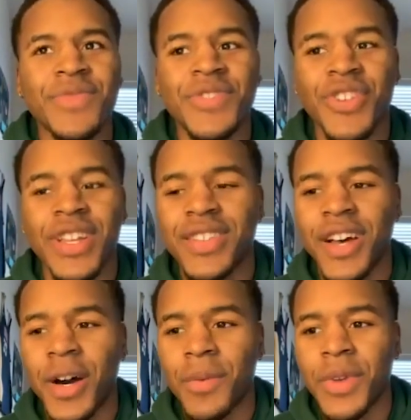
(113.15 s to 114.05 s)
We're
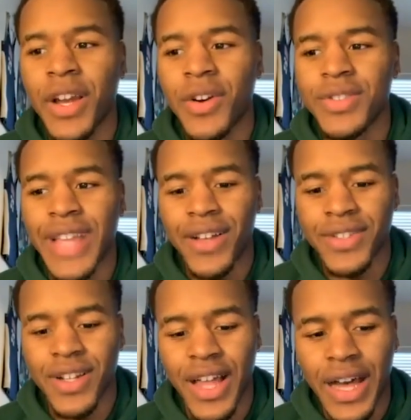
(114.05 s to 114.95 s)
dressed up. We go
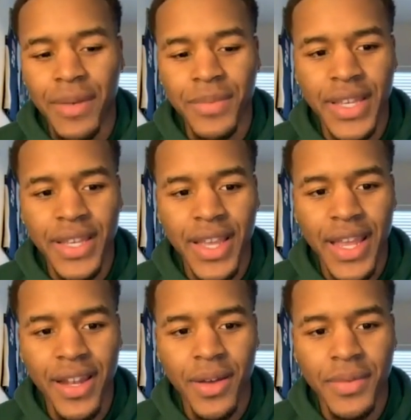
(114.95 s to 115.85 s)
down to the lobby,
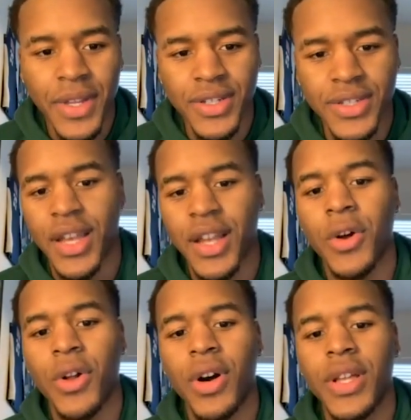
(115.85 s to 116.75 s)
and they're just
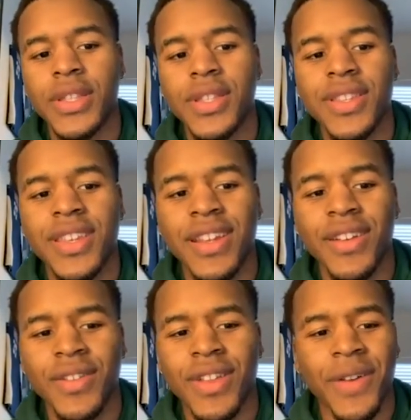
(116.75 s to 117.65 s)
like, "Hold on," and
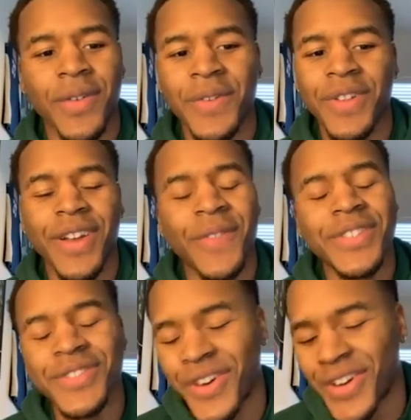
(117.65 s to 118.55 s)
they're like, "We were like,
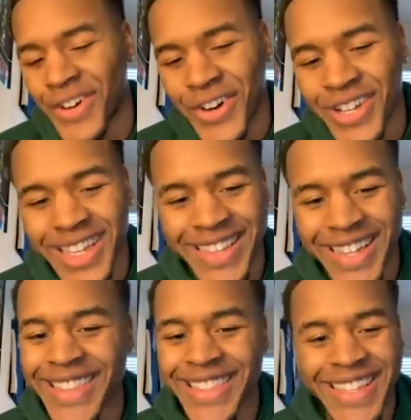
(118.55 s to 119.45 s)
what's going on? Like
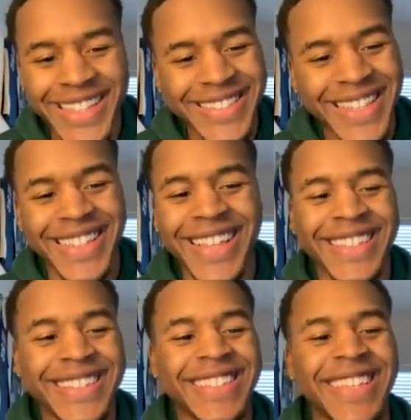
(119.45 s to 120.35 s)
not this
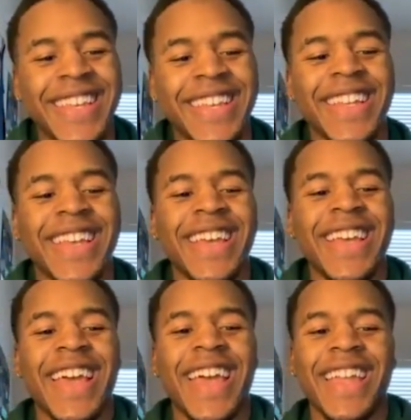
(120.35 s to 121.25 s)
again."
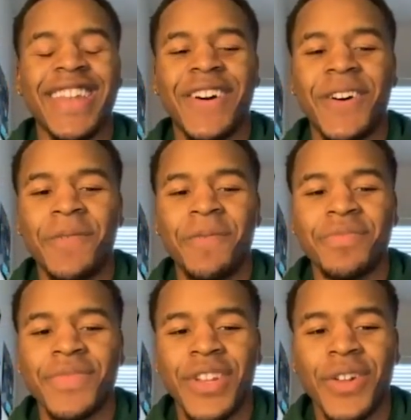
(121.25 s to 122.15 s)
And
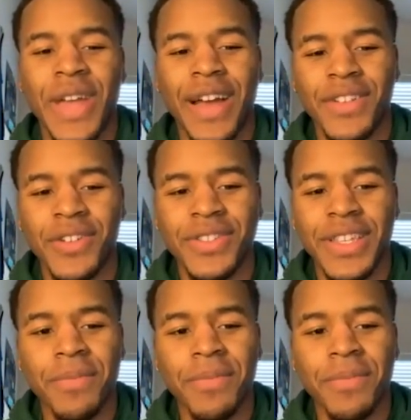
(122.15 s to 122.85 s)
we have a little